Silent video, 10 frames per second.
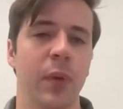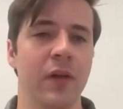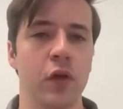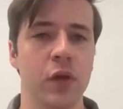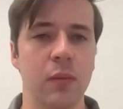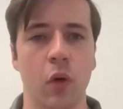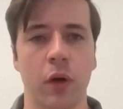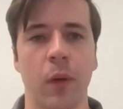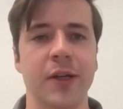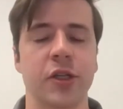but if you need more
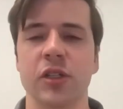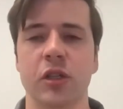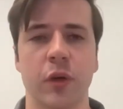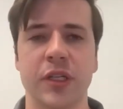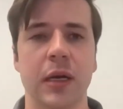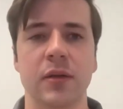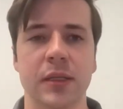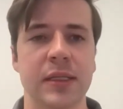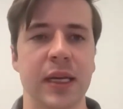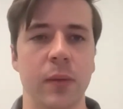questions, just reach out to the
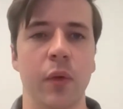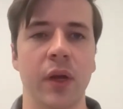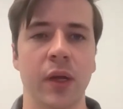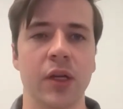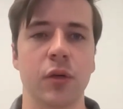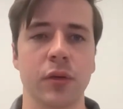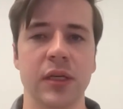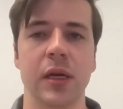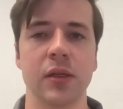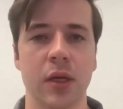team and we can get you
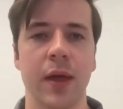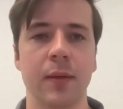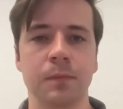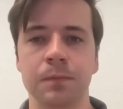details on that.